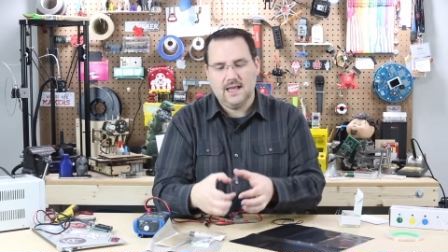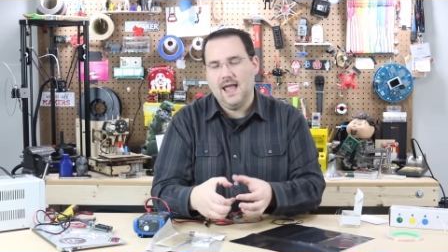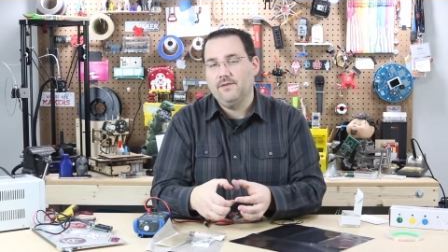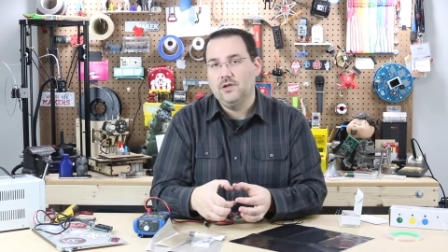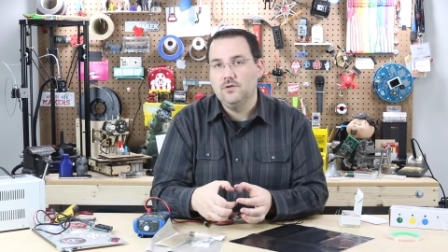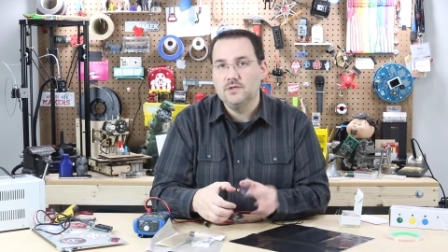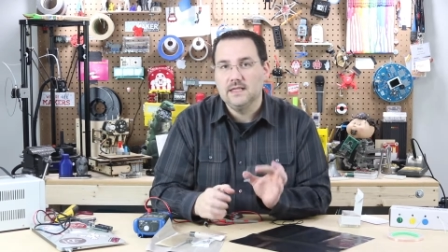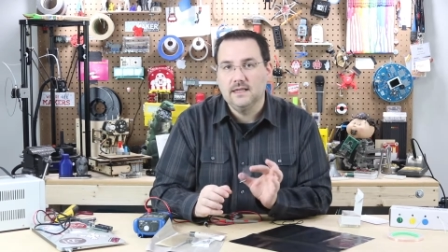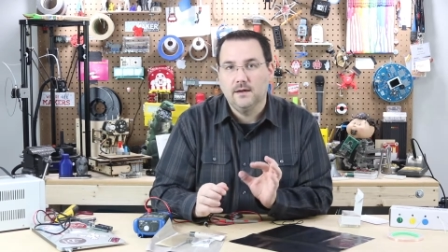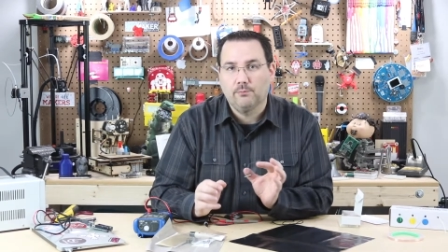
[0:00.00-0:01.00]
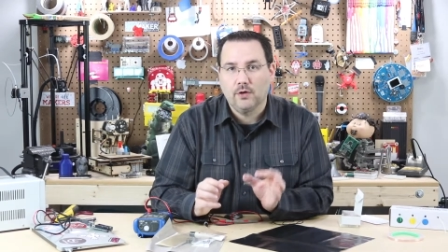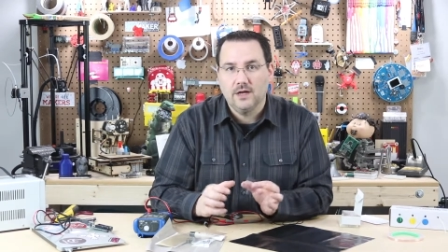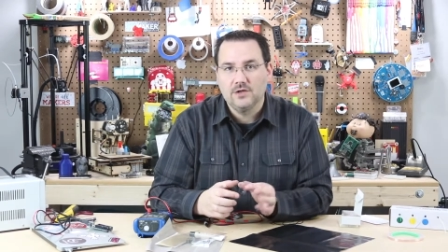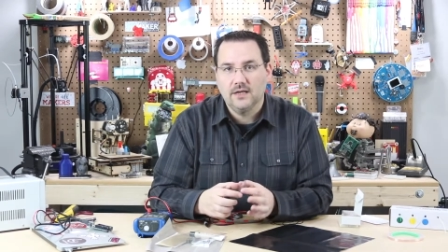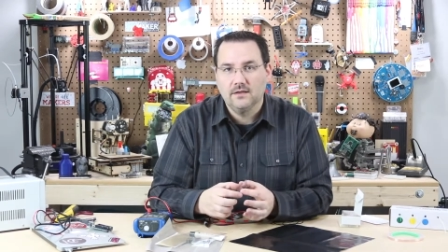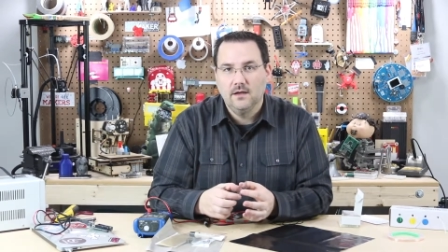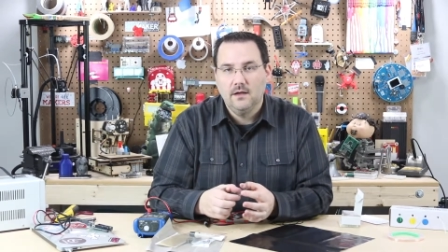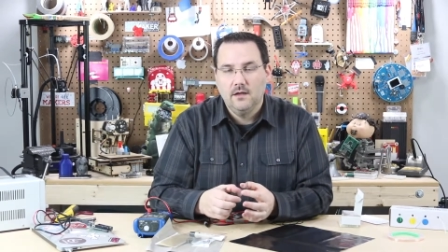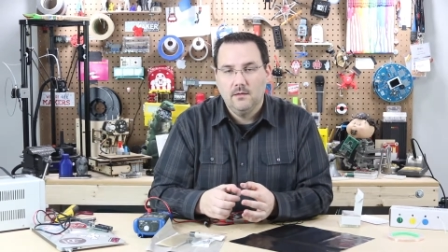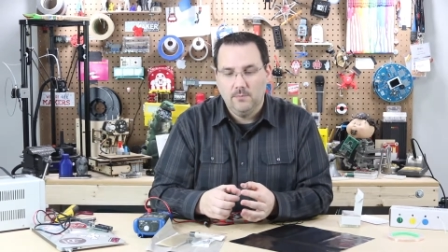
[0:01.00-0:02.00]
I haven't used it in a project,
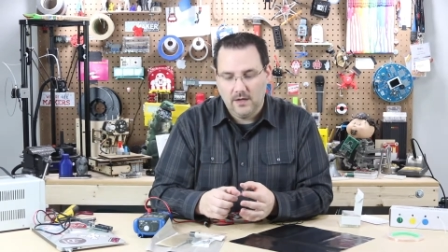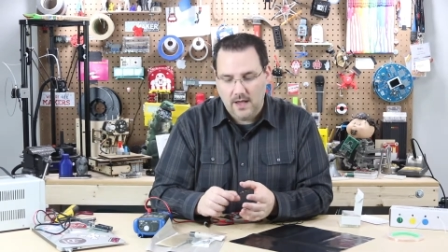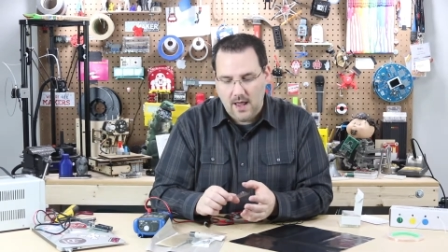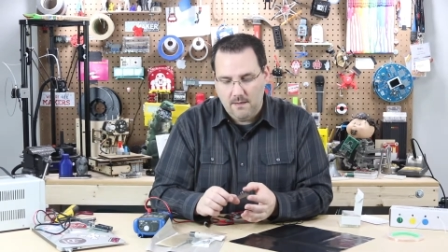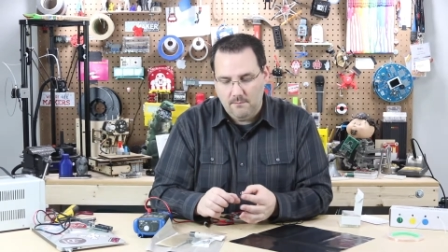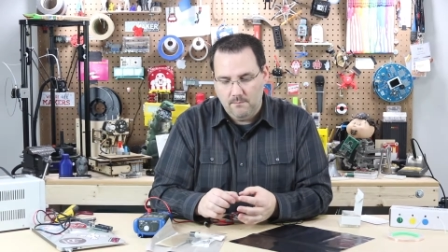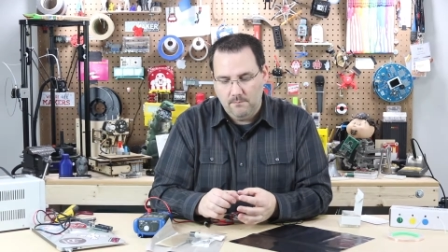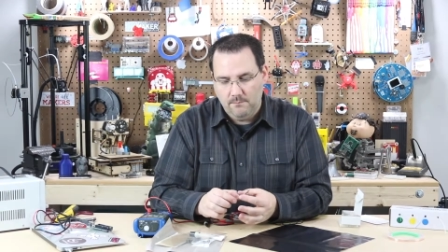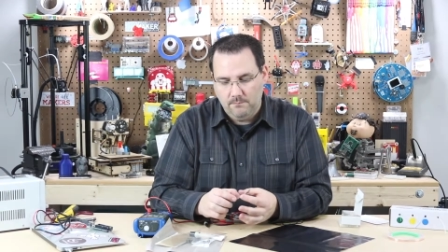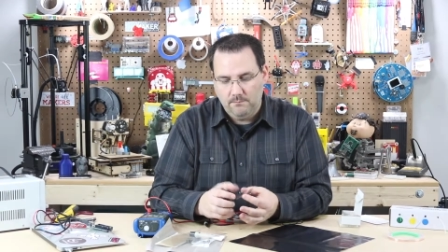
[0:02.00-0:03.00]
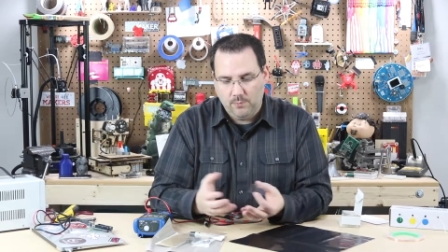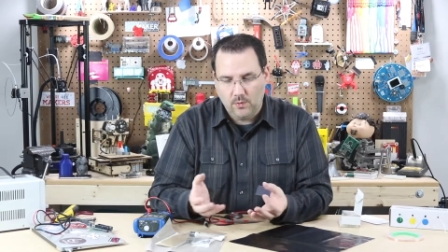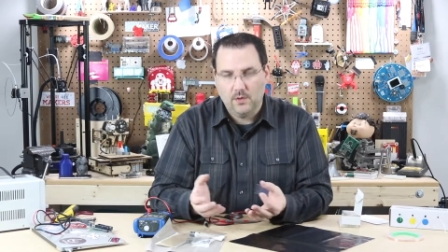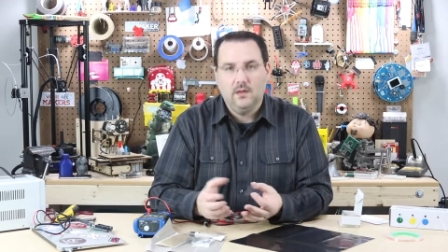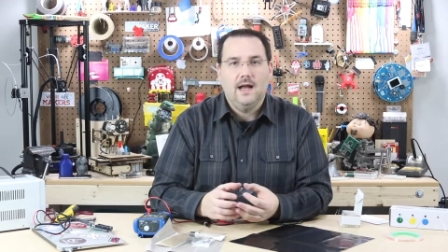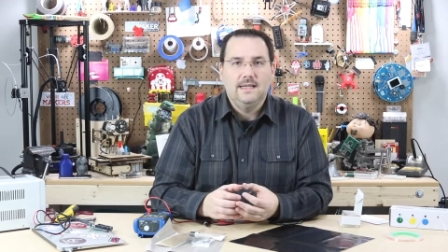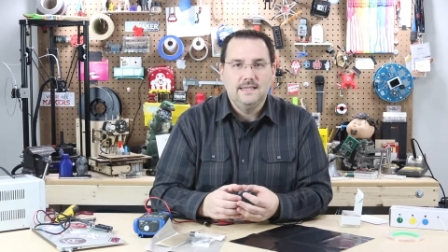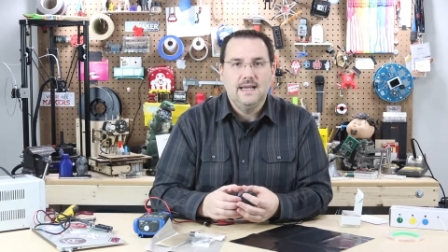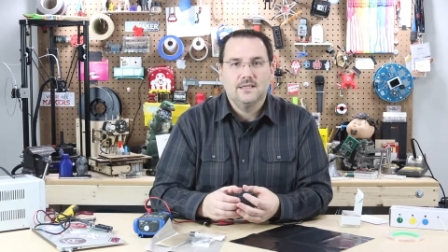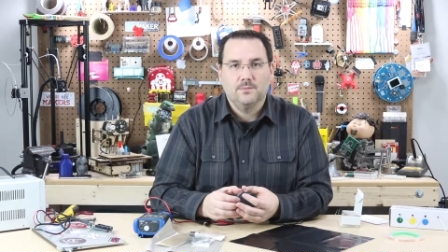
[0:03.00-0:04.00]
but I'm borderline
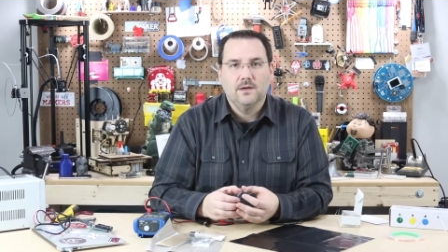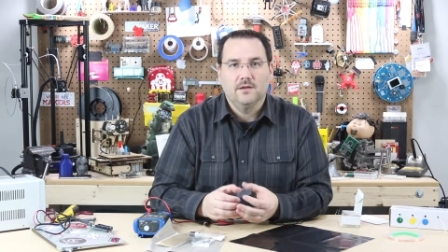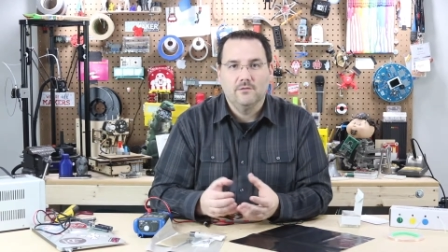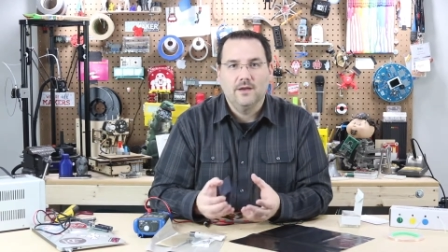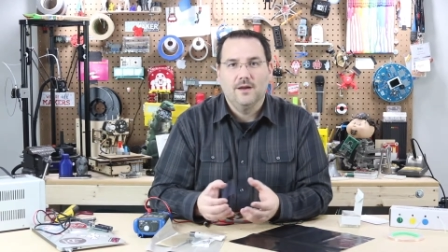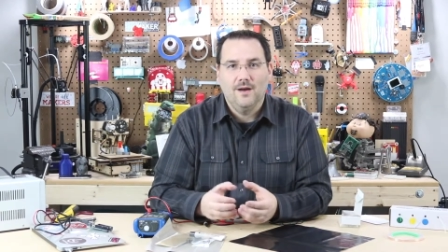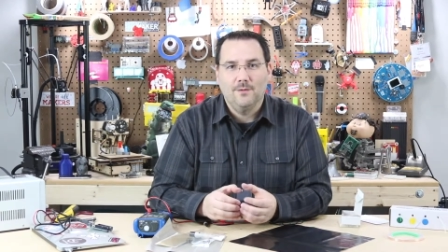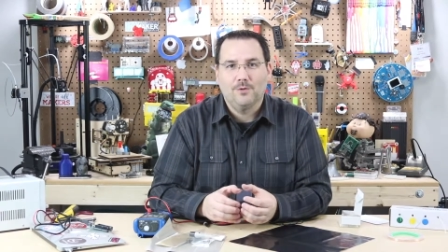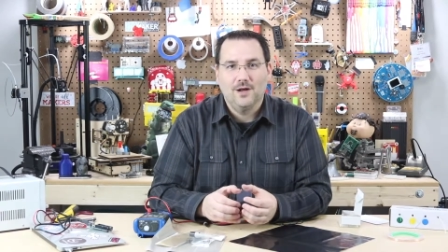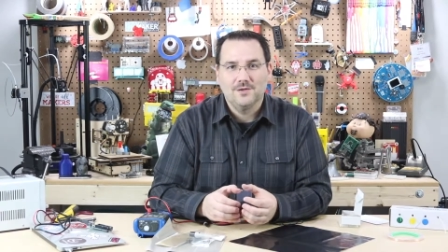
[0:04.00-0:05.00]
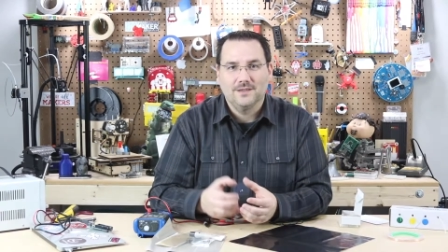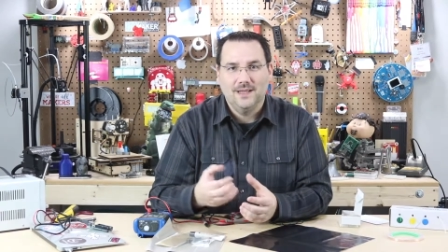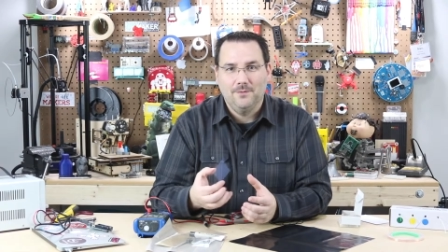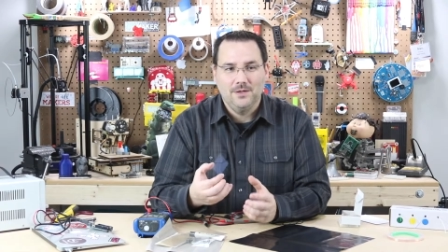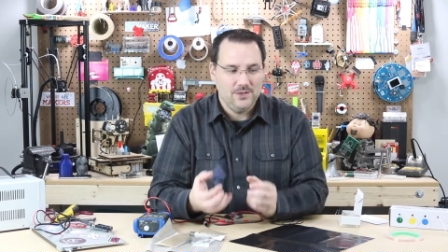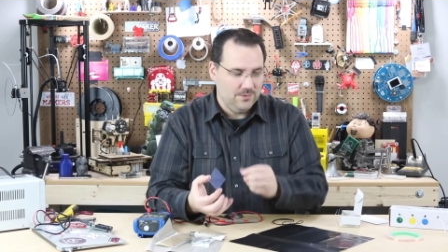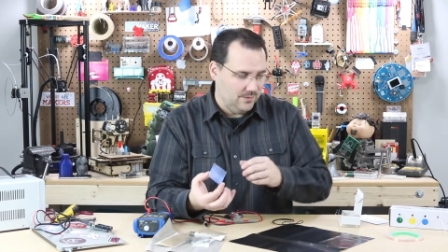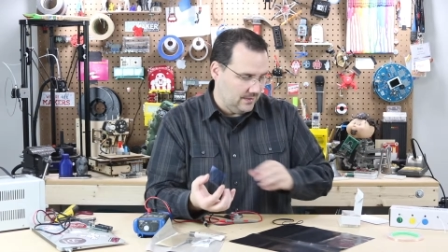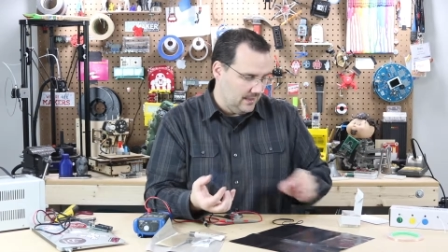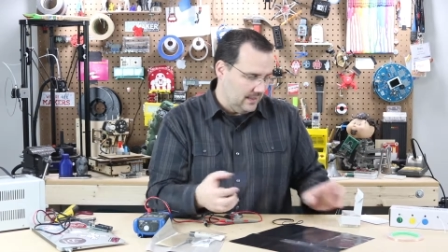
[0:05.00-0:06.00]
desperate to figure out a project that would
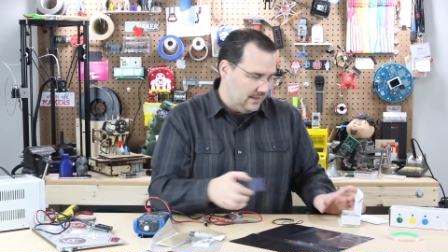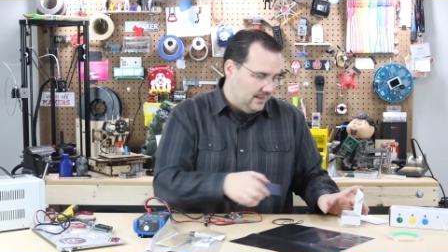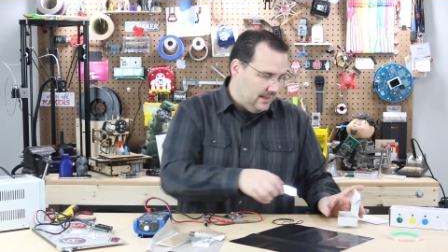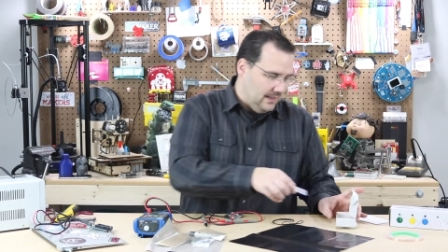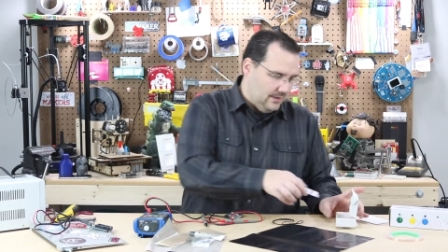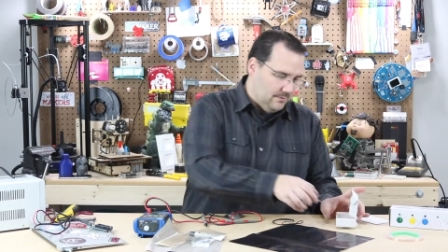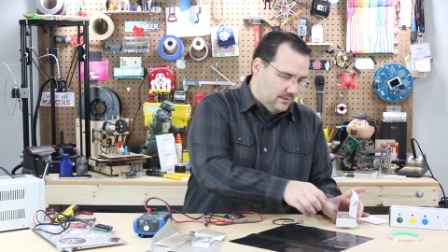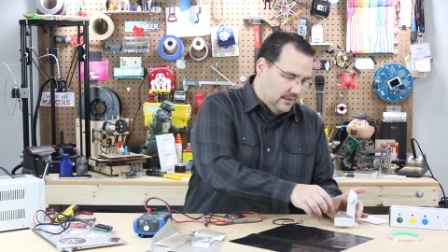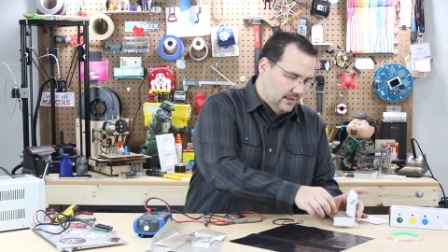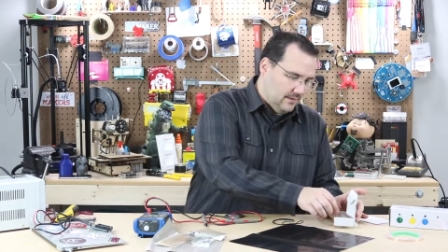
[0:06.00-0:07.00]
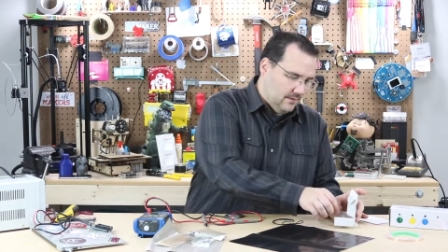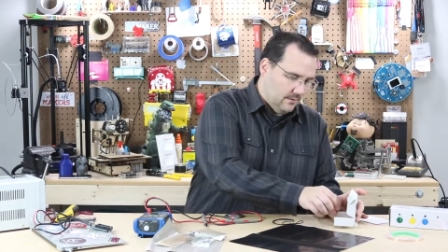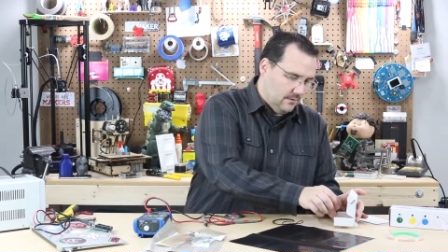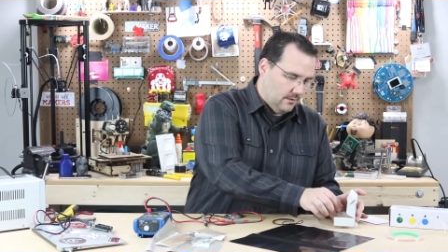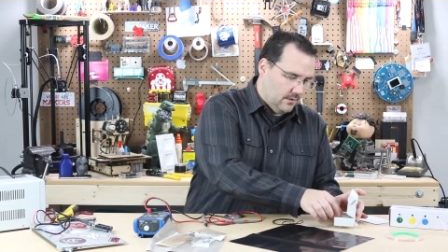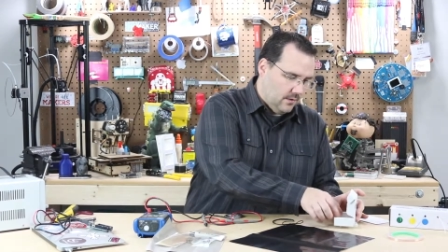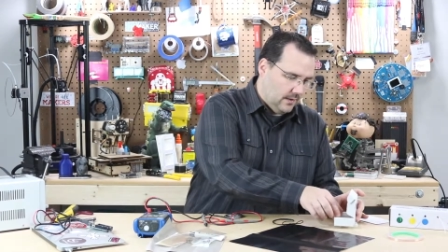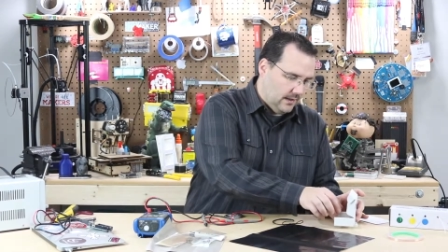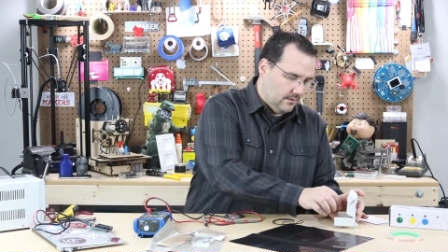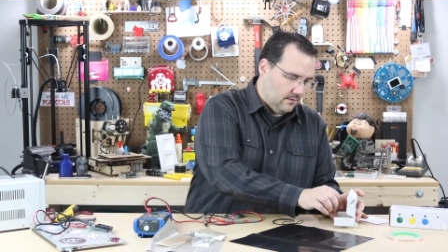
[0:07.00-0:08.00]
use indium tin
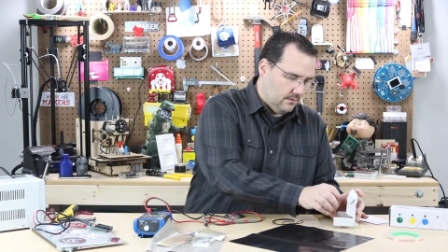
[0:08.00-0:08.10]
coating